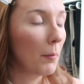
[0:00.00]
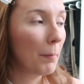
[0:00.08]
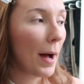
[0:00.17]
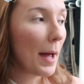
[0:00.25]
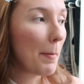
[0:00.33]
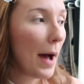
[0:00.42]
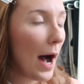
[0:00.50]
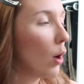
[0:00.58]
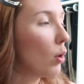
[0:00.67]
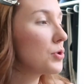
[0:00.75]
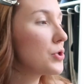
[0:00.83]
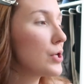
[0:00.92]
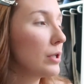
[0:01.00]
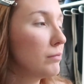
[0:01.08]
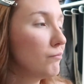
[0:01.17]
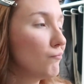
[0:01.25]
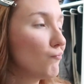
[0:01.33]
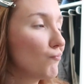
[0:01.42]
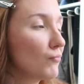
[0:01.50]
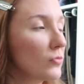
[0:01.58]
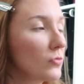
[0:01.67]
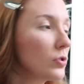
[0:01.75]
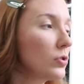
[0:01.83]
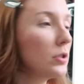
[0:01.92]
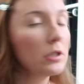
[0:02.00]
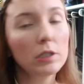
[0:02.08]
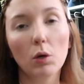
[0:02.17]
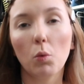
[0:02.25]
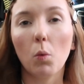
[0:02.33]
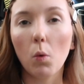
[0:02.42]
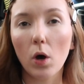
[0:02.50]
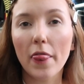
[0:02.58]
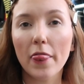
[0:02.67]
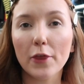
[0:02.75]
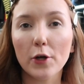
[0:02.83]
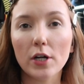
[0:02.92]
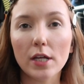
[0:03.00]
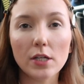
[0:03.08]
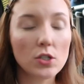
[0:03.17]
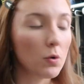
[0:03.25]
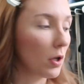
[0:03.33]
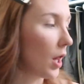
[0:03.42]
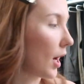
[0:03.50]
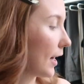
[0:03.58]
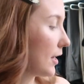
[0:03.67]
by about 1.30, 2 o'clock, I